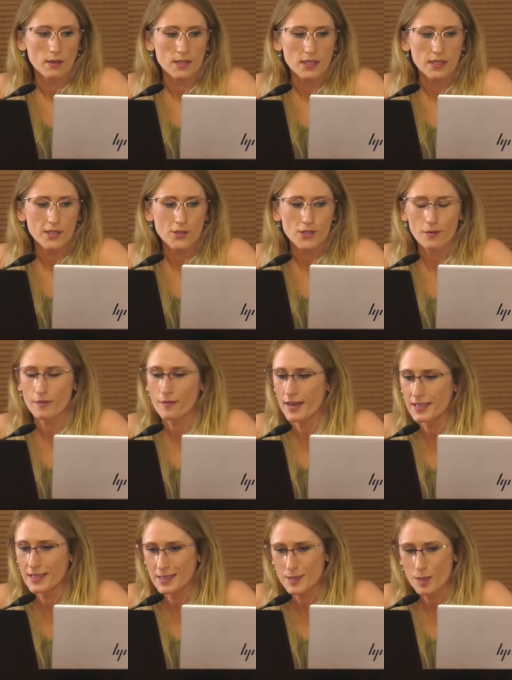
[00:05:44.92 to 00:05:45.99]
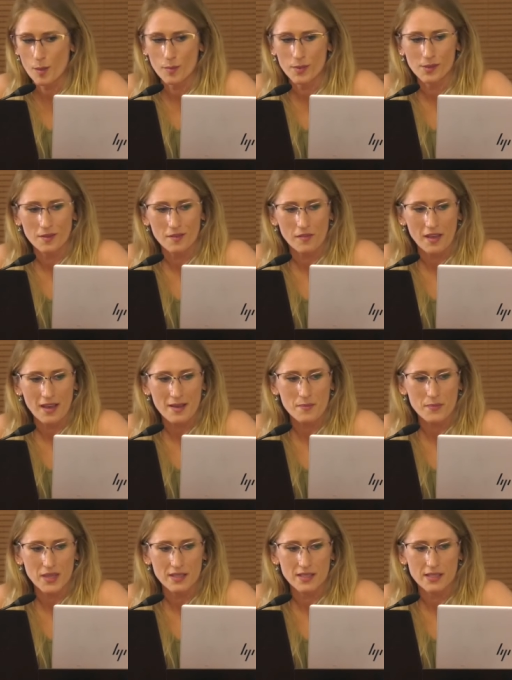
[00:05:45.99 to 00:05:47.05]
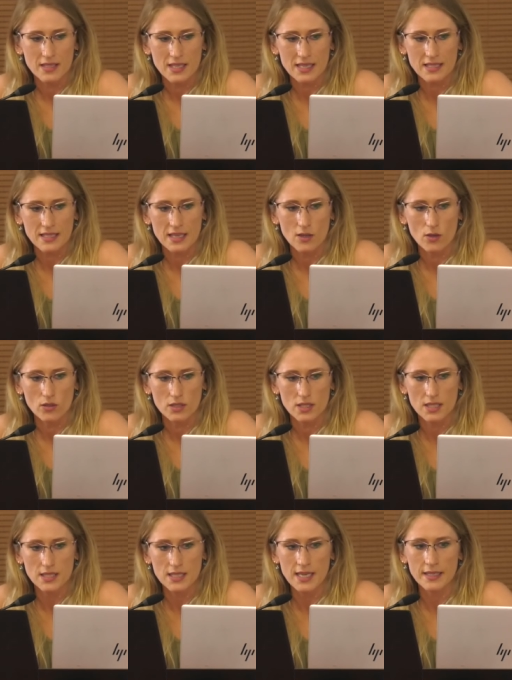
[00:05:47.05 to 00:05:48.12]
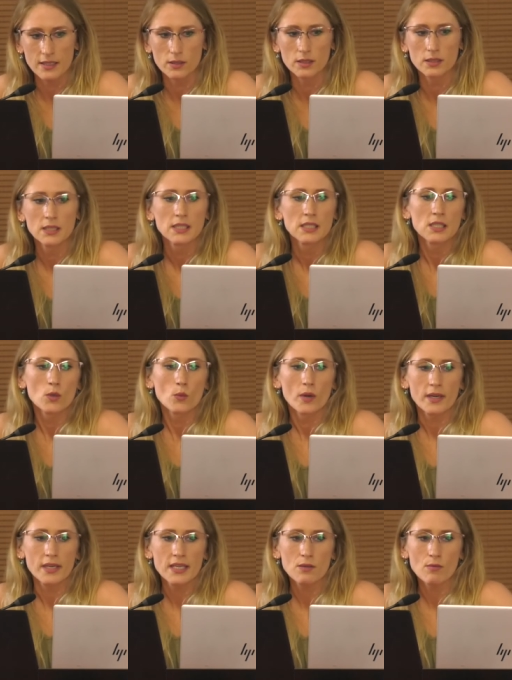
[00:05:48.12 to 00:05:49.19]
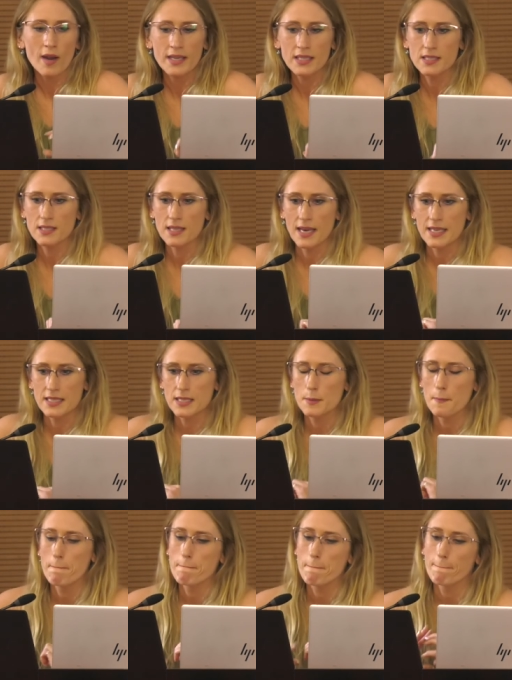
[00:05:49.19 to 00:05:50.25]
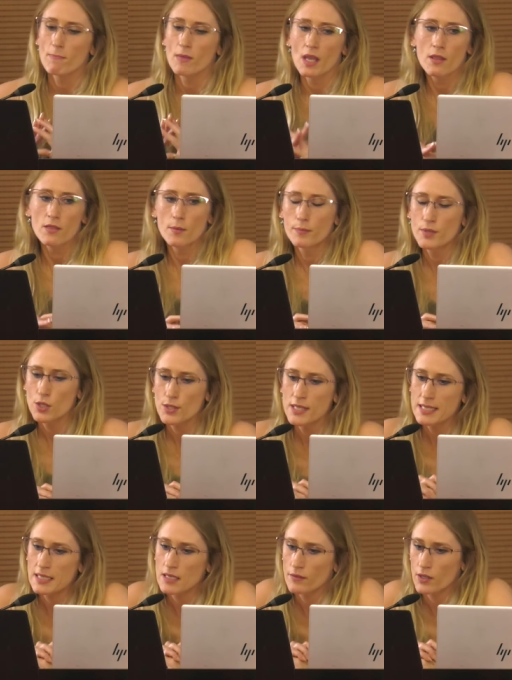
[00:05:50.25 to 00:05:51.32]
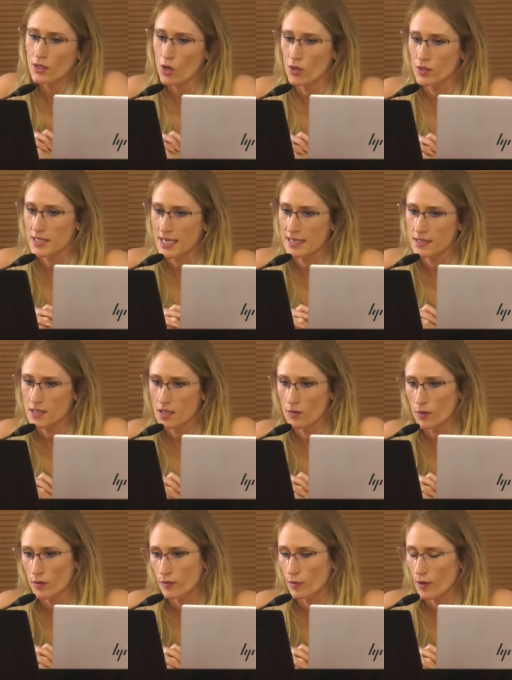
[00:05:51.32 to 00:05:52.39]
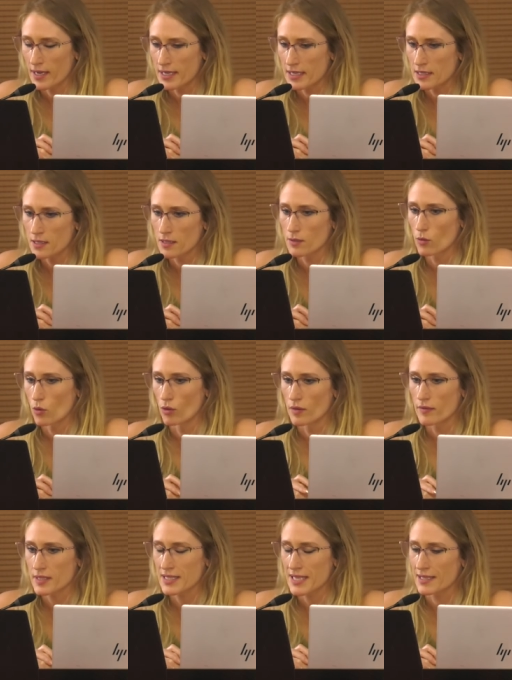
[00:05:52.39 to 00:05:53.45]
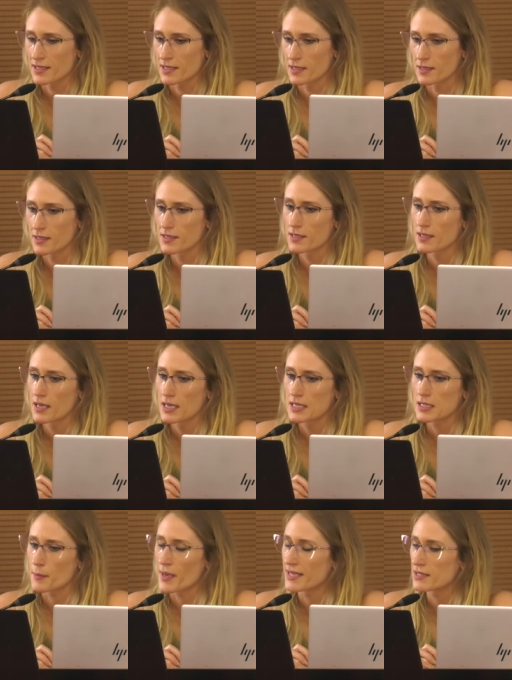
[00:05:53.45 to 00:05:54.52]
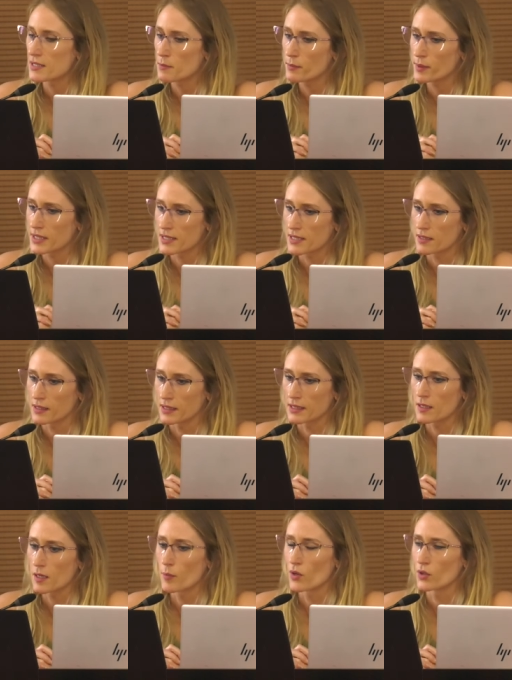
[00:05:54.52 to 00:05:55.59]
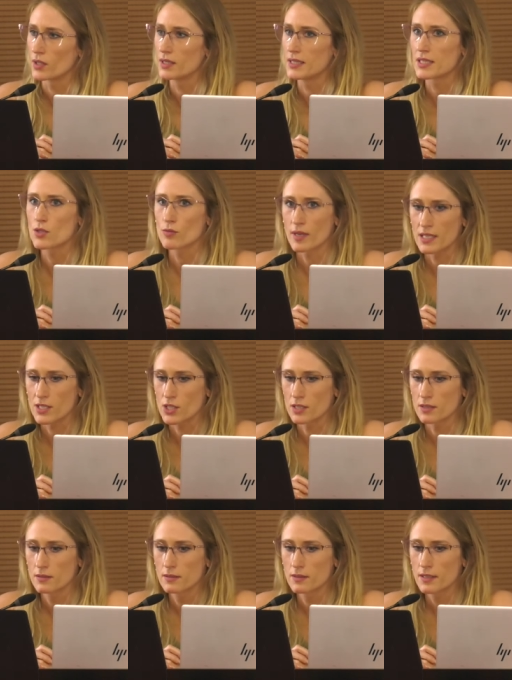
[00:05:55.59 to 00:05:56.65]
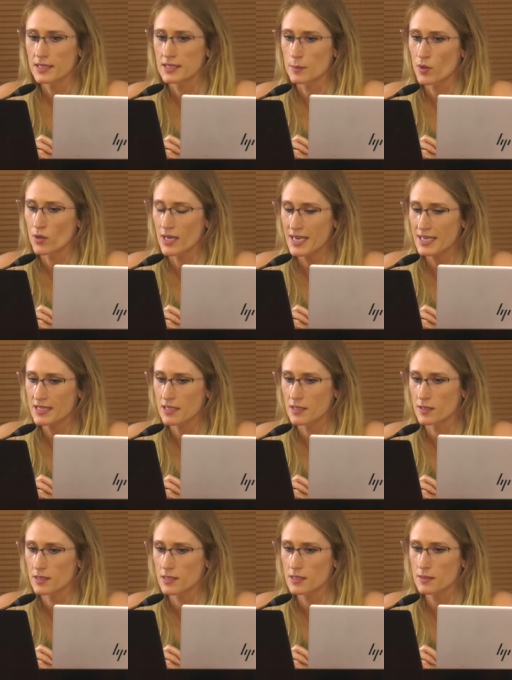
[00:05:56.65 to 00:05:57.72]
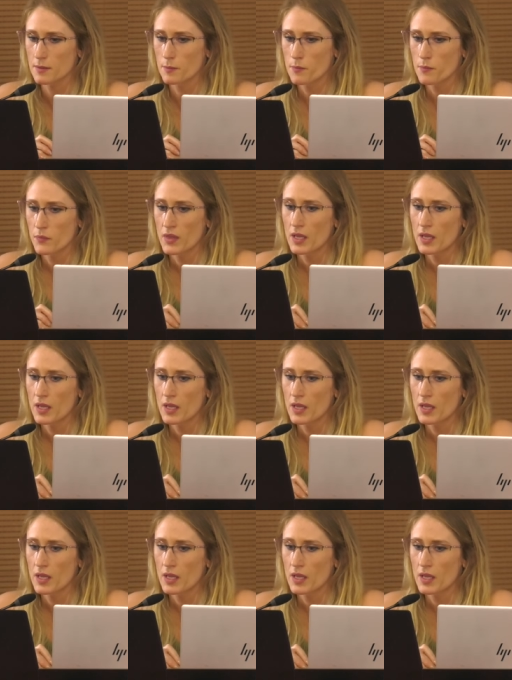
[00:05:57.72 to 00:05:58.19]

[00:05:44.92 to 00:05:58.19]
And here's a fine example of that in his essay on style, where he writes that the beauty of the contents of a phrase or of a sentence depends implicitly upon alliteration and upon assonance.